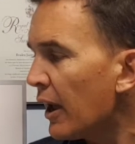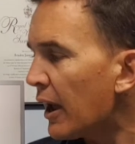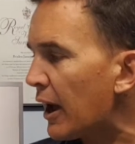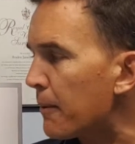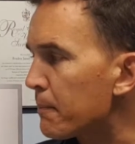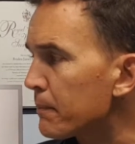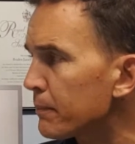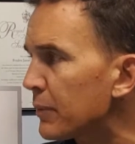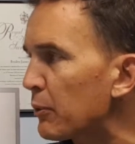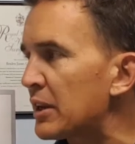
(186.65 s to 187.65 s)

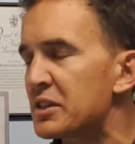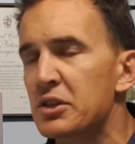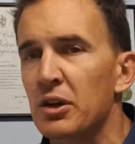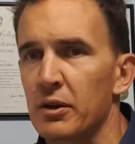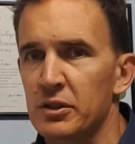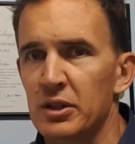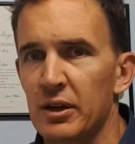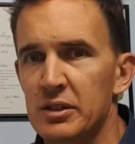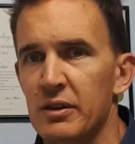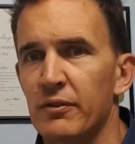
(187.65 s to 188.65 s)
But once they're showing
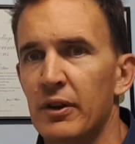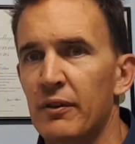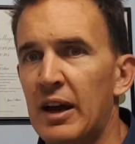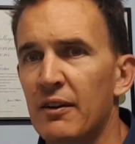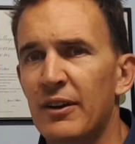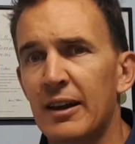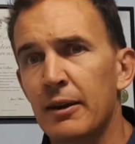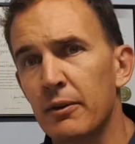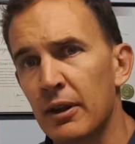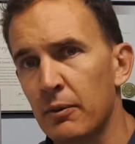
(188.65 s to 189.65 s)
signs of heart
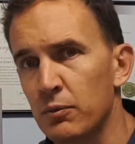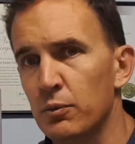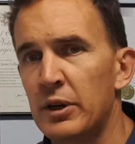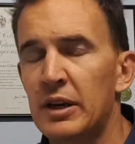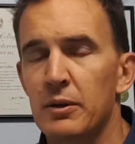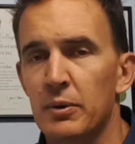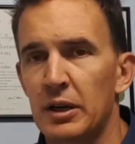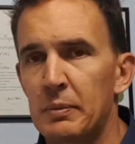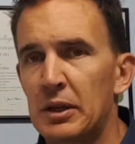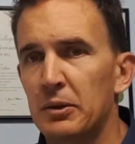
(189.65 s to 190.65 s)
failure, then we need to
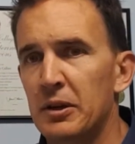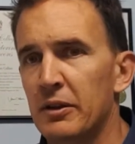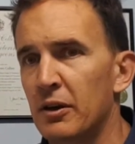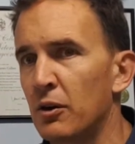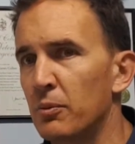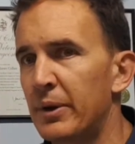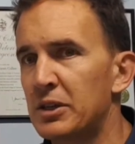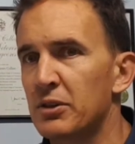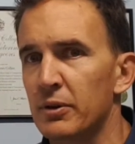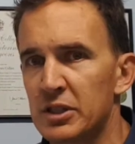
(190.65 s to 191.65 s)
really be looking at the whole
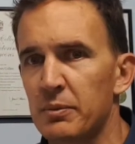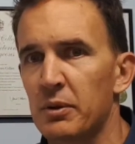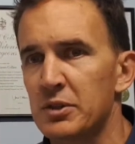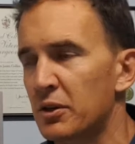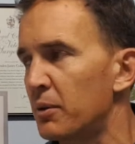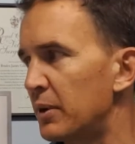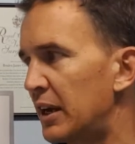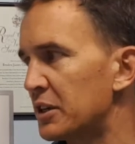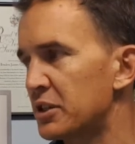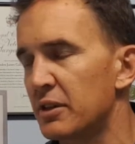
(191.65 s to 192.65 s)
picture, and sometimes a
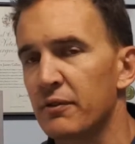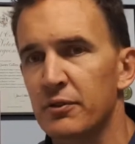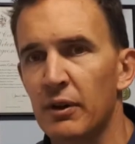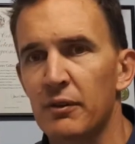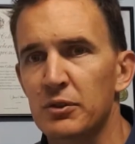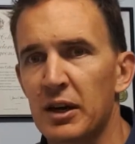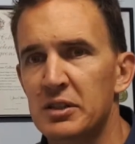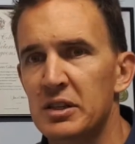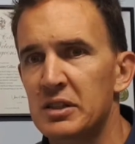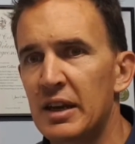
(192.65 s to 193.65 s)
combination of
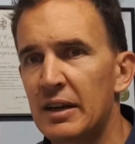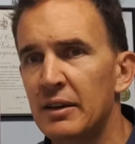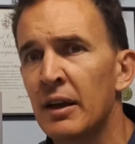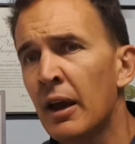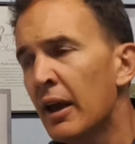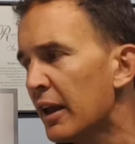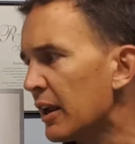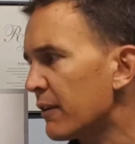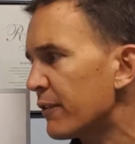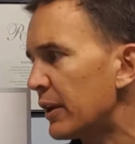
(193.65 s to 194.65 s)
drugs is needed.
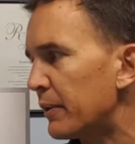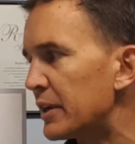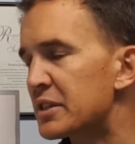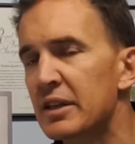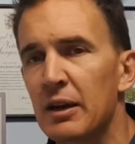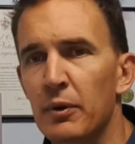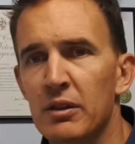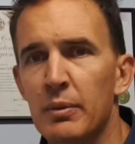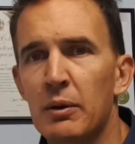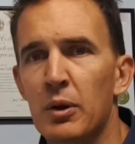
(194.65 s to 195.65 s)
If there is an
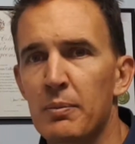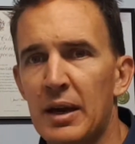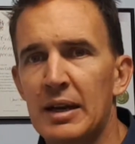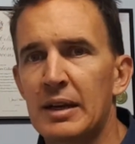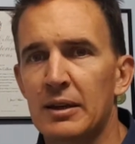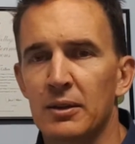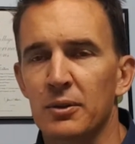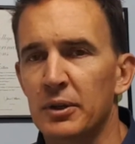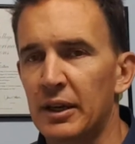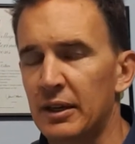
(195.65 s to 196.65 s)
arrhythmia, we may need to
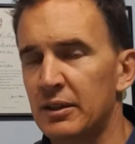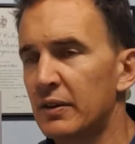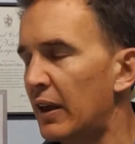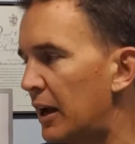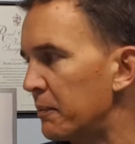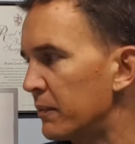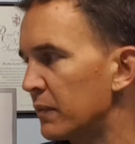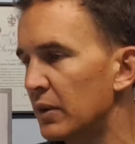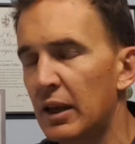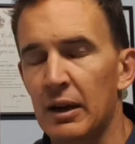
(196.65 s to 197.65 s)
look
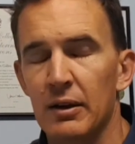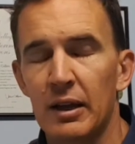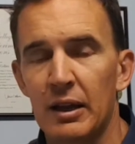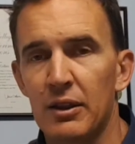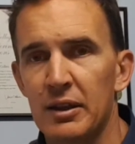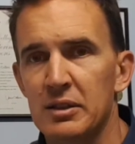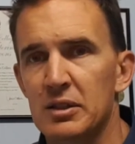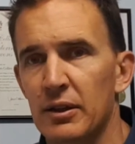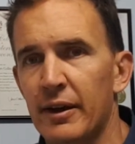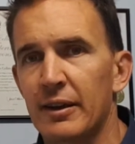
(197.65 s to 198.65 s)
at
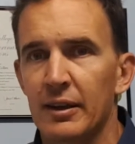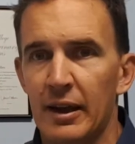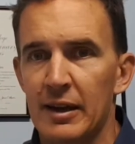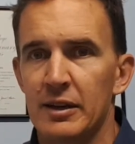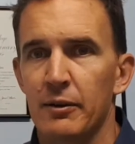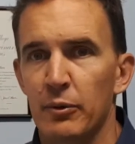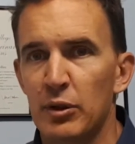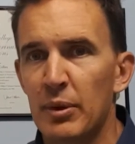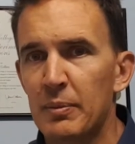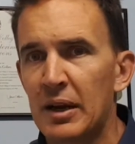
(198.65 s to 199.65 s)
things like
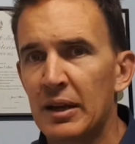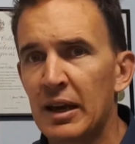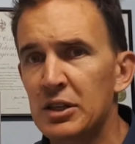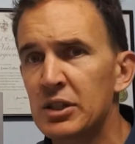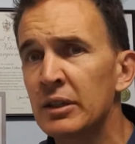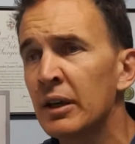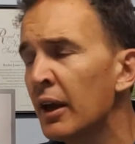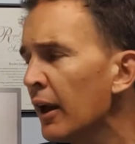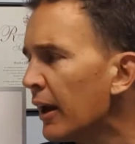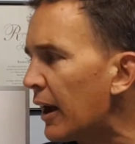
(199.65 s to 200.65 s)
antiarrhythmic medication.
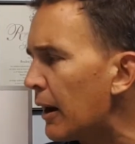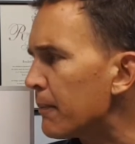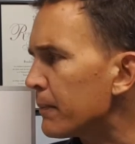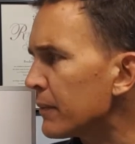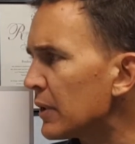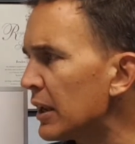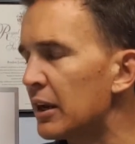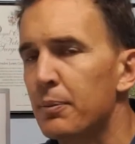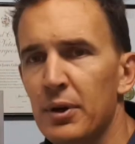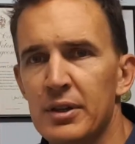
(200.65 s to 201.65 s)

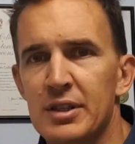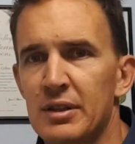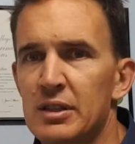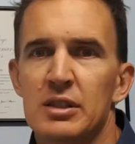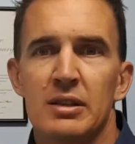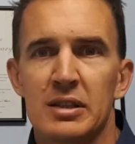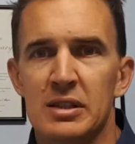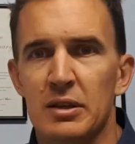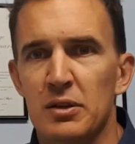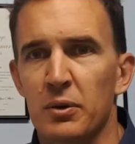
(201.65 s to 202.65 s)
In a person, this
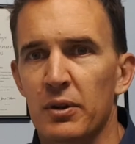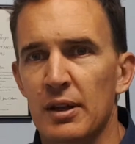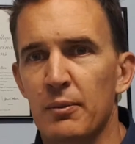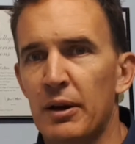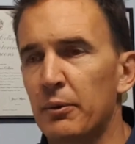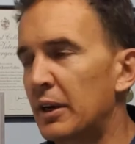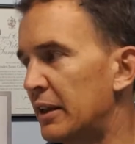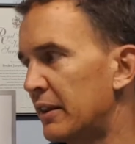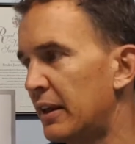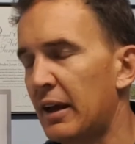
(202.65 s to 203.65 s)
is the sort of thing where
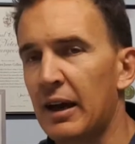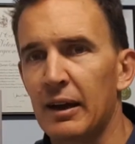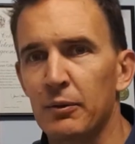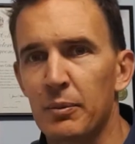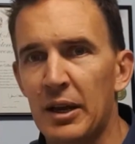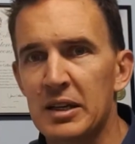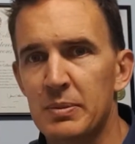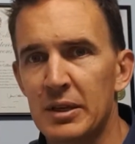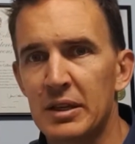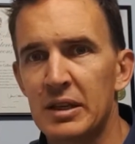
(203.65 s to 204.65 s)
really a heart
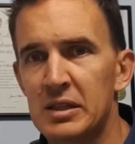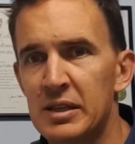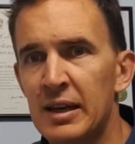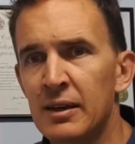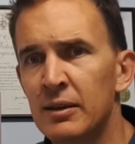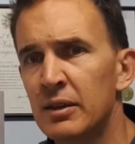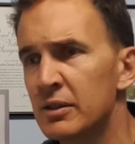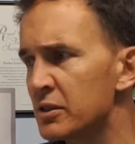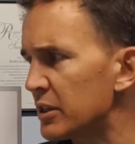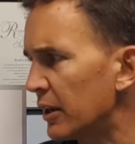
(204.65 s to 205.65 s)
replacement is
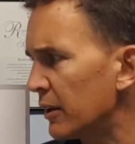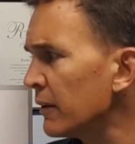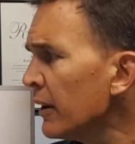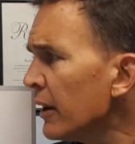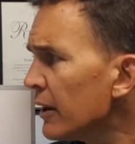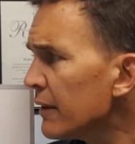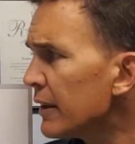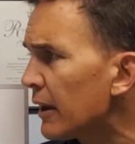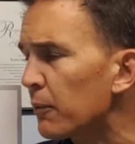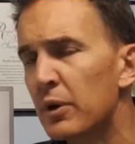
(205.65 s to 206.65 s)
needed. So
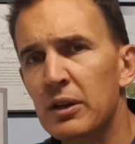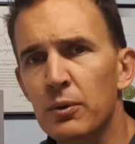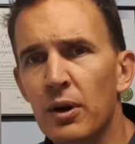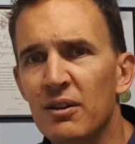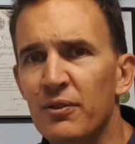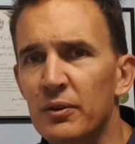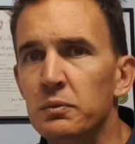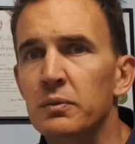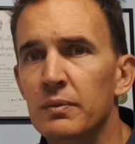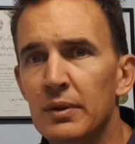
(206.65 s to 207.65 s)
yeah, we can quite
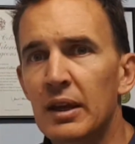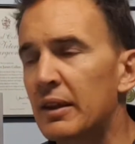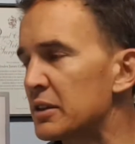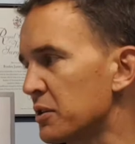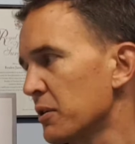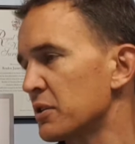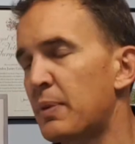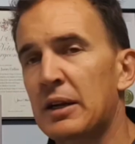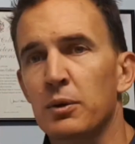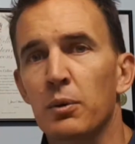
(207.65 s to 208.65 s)
often get these dogs
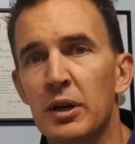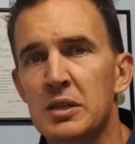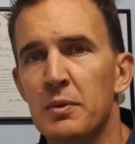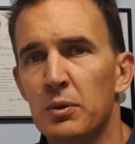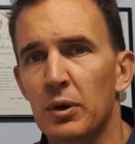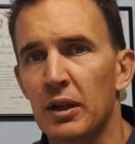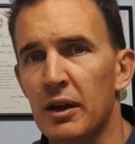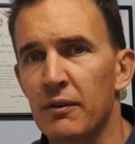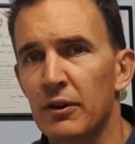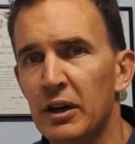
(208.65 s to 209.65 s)
back to a reasonable
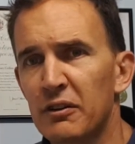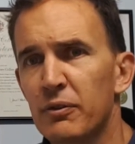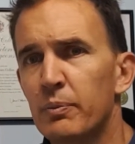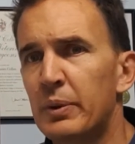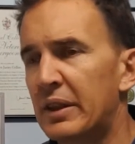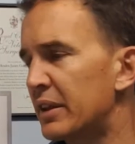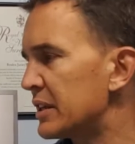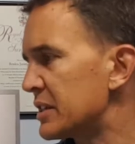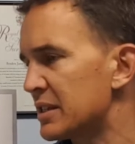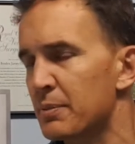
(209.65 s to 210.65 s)
quality of life, but
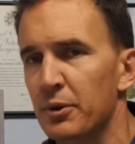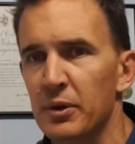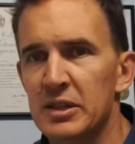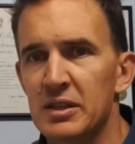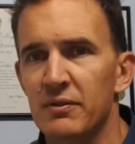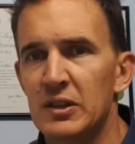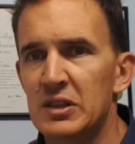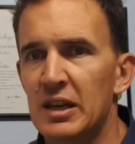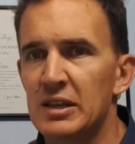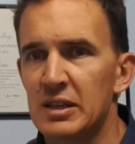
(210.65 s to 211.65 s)
this is a progressive
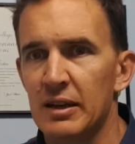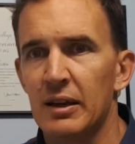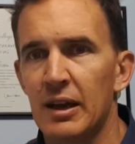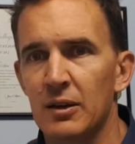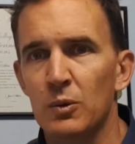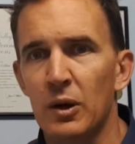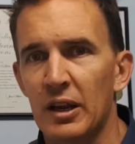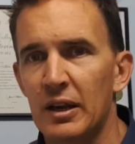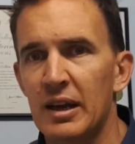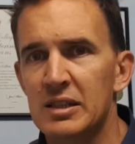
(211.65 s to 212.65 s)
disease and
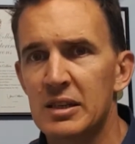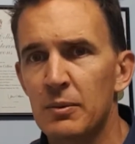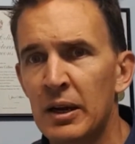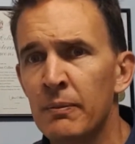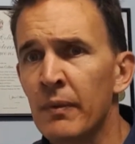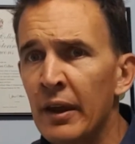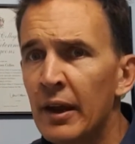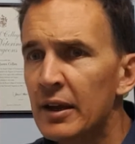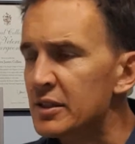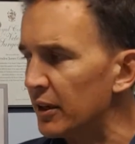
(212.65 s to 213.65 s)
quite a nasty one.
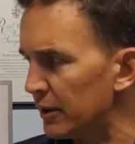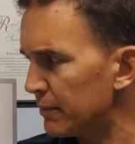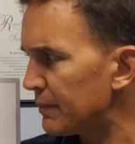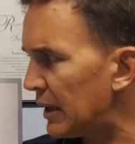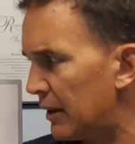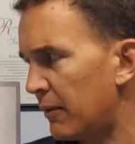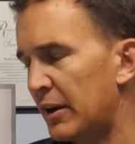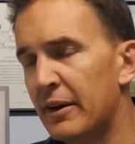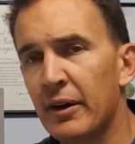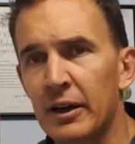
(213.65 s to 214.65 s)
So yeah, I
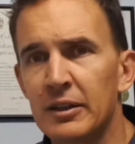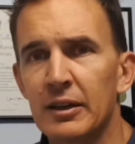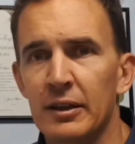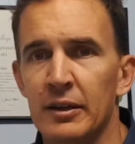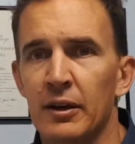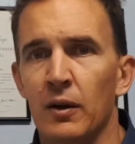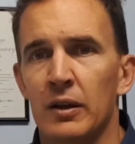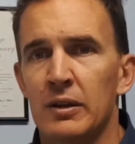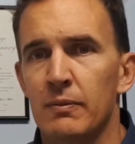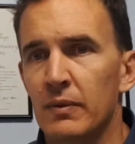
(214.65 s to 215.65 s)
mean, ideally
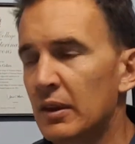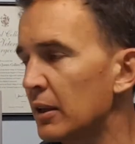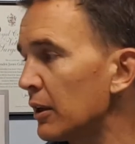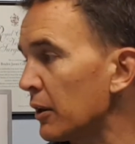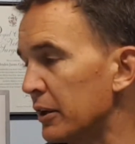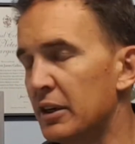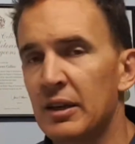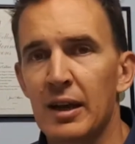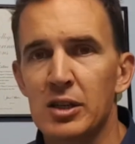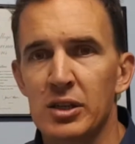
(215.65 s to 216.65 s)
early
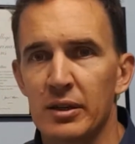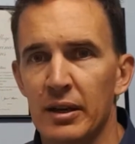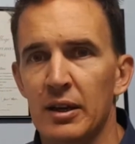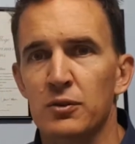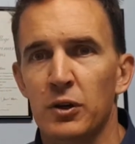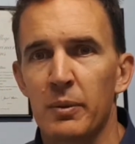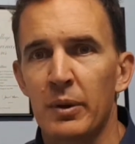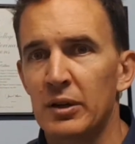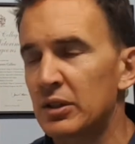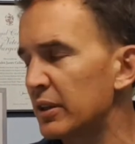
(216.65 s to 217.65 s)
detection and
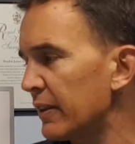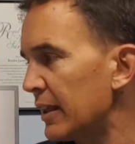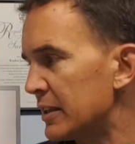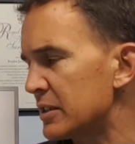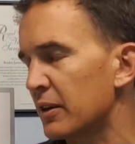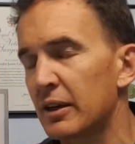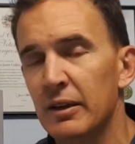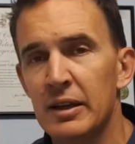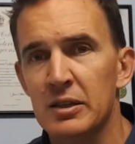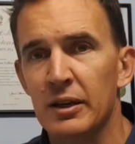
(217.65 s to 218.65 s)
treatment is
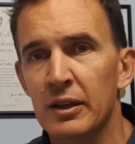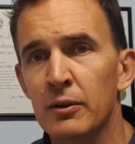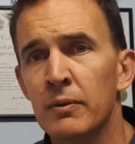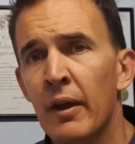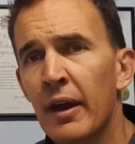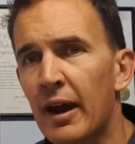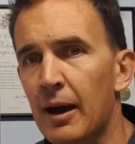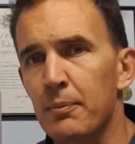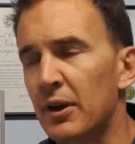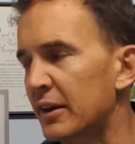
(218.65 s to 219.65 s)
ideal,
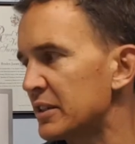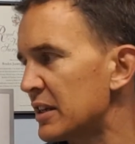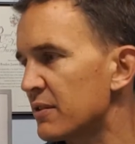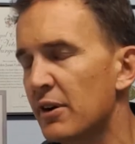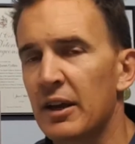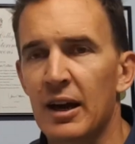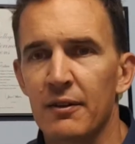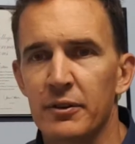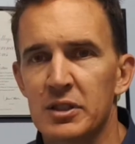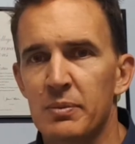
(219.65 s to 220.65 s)
but like I said, it's very
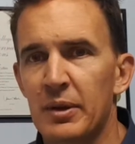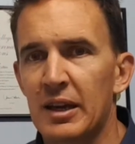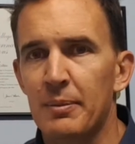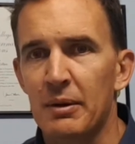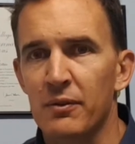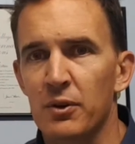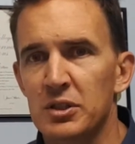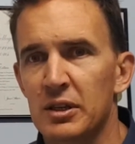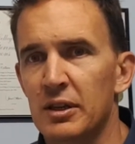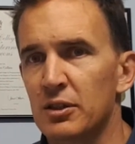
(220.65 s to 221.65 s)
hard for us to pick up,
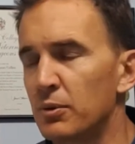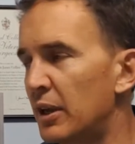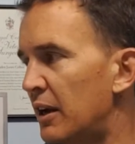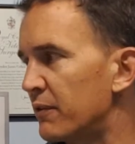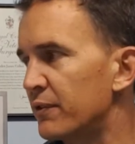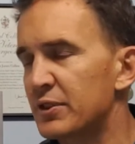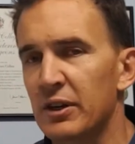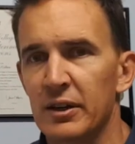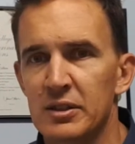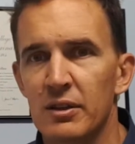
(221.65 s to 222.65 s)
unfortunately, until we have
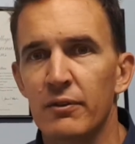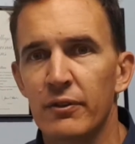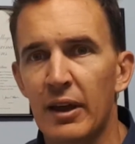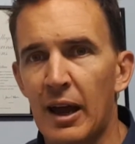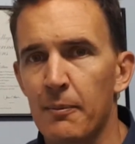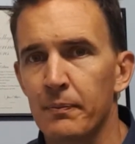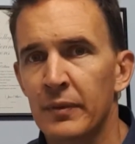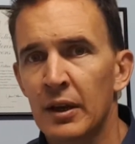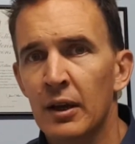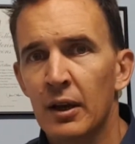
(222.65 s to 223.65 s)
signs of
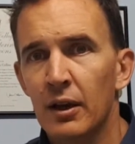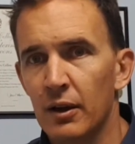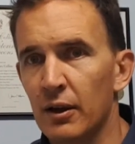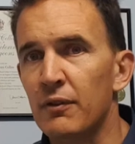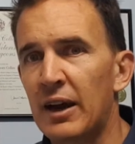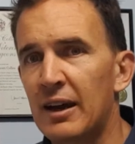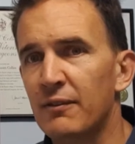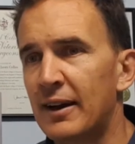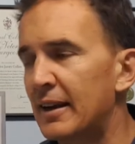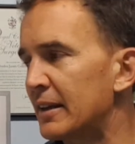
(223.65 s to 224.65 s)

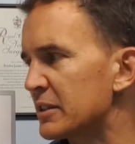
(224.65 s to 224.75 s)
heart failure.